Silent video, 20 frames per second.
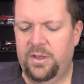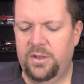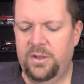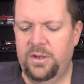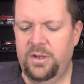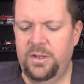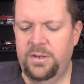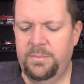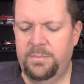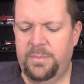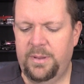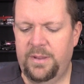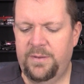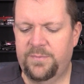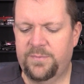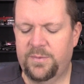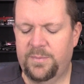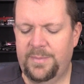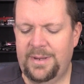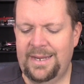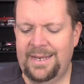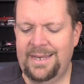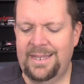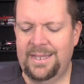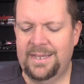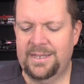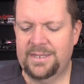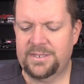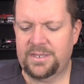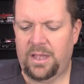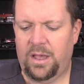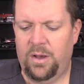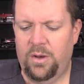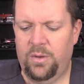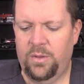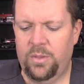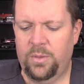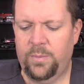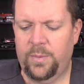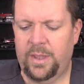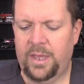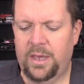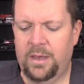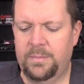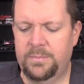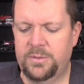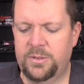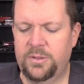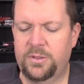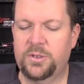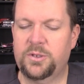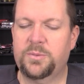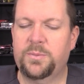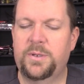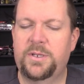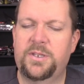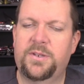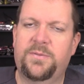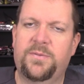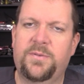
Could be from N E S all the way up to the Switch